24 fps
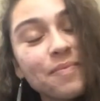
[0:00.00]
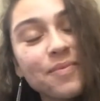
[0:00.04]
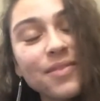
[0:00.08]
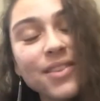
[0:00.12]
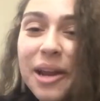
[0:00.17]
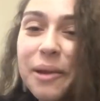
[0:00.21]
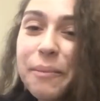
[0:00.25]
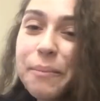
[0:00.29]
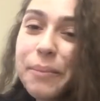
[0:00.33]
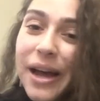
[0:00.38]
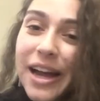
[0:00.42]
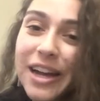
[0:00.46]

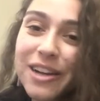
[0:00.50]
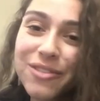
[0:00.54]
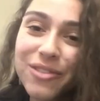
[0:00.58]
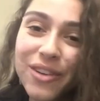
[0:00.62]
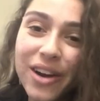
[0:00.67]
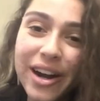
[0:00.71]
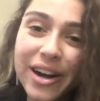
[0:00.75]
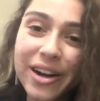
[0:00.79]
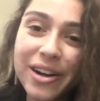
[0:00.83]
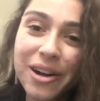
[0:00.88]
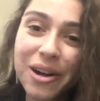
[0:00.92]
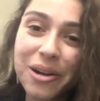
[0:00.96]
it
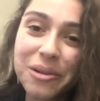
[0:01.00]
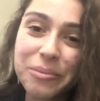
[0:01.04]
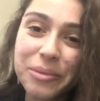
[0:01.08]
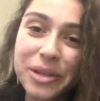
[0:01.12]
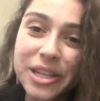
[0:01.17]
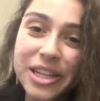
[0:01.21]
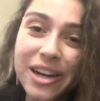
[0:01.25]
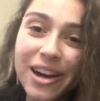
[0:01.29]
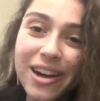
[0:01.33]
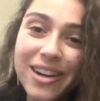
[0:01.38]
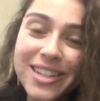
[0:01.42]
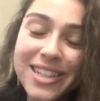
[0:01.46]
backfired on
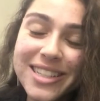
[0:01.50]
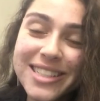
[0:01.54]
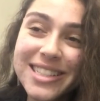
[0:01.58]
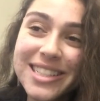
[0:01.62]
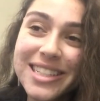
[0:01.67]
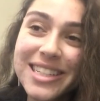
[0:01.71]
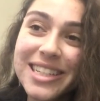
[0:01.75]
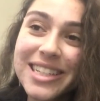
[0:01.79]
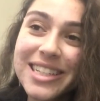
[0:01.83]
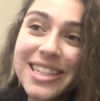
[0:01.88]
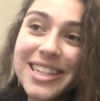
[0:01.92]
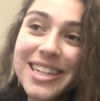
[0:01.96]
me.
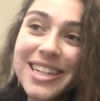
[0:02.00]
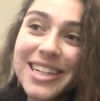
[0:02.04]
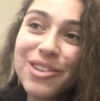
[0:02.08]
Honestly,